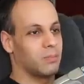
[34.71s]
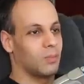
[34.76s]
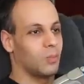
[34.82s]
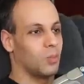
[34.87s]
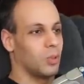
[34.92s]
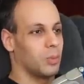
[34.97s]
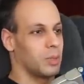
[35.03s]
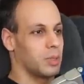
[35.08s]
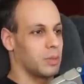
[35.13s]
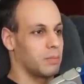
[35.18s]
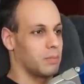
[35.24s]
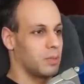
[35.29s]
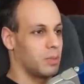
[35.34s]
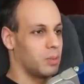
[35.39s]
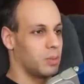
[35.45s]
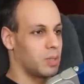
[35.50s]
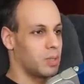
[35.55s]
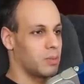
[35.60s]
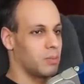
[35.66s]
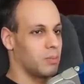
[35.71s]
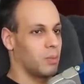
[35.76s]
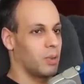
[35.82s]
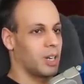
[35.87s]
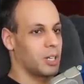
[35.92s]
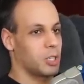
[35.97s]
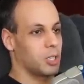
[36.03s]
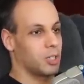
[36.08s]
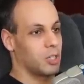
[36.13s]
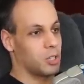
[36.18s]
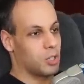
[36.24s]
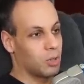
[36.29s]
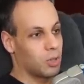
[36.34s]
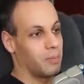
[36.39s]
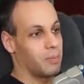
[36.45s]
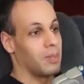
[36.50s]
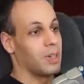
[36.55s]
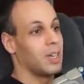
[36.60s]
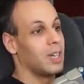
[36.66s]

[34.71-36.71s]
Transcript: woman who was watching the store.